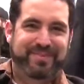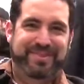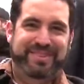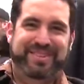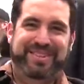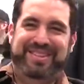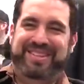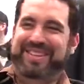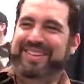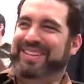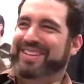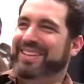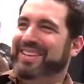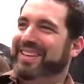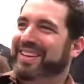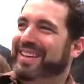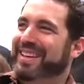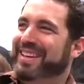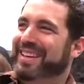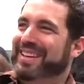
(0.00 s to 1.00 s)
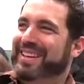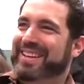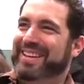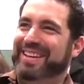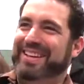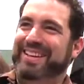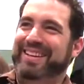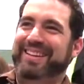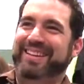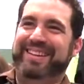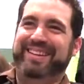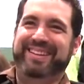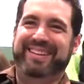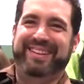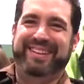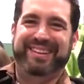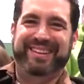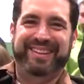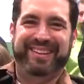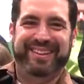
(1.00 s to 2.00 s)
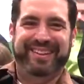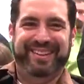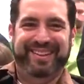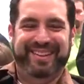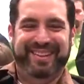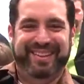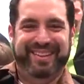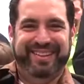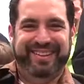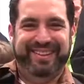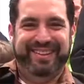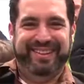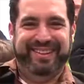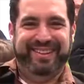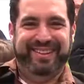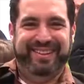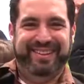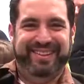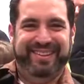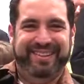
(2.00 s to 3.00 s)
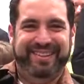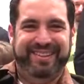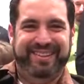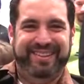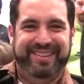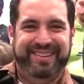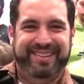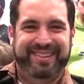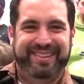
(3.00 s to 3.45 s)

(not speaking)